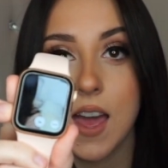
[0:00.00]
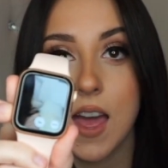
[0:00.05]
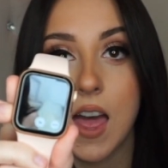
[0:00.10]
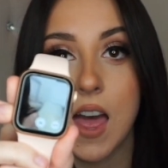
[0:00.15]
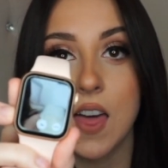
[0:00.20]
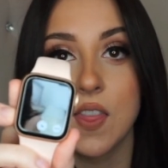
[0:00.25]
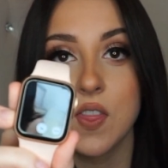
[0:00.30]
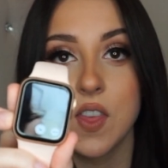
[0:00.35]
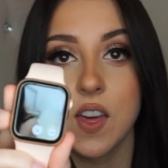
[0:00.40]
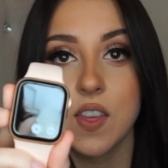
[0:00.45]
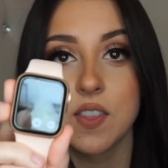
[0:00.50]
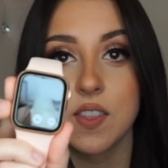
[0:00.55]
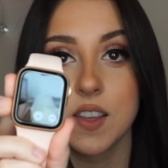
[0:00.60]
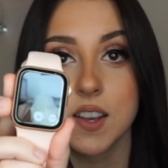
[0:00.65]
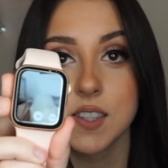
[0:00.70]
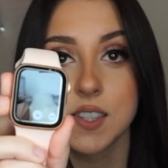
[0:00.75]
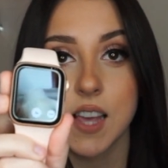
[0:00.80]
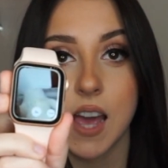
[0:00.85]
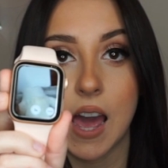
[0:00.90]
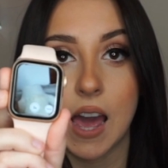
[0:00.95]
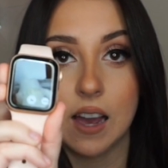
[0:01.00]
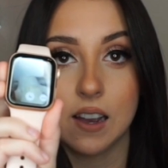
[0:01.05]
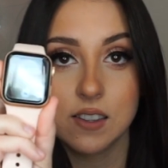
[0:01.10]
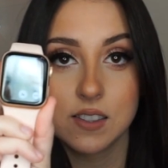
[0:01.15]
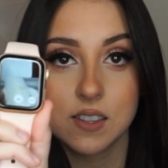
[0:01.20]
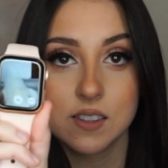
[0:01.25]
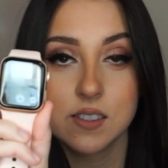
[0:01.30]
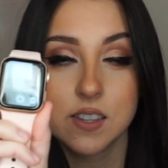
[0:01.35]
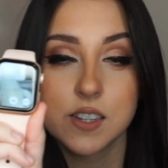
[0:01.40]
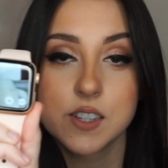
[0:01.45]
and then this
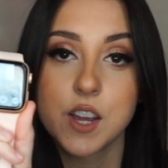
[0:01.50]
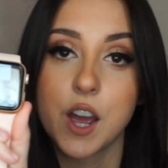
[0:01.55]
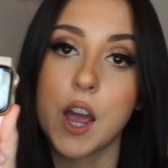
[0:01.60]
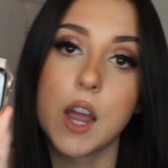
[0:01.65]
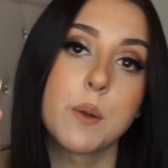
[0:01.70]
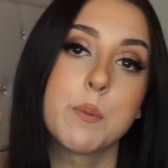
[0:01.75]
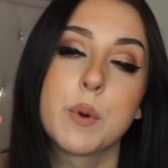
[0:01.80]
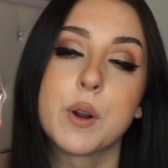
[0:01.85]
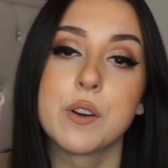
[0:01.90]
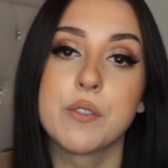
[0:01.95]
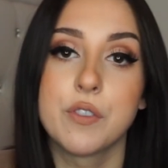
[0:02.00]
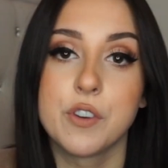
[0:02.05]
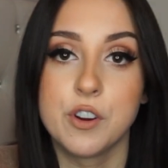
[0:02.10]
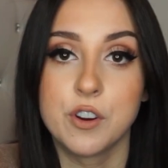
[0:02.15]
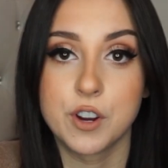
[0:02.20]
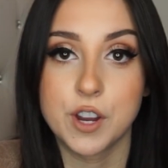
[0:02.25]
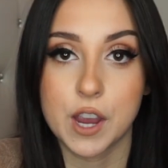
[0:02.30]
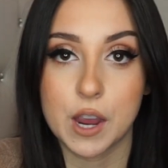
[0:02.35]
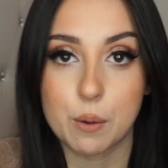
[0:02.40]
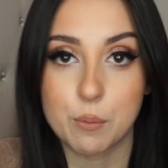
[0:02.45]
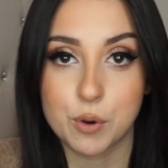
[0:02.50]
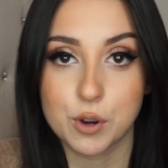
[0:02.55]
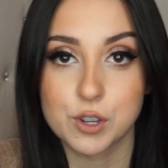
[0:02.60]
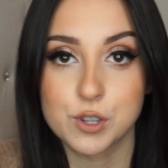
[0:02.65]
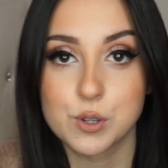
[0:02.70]
acts as a timer for your camera.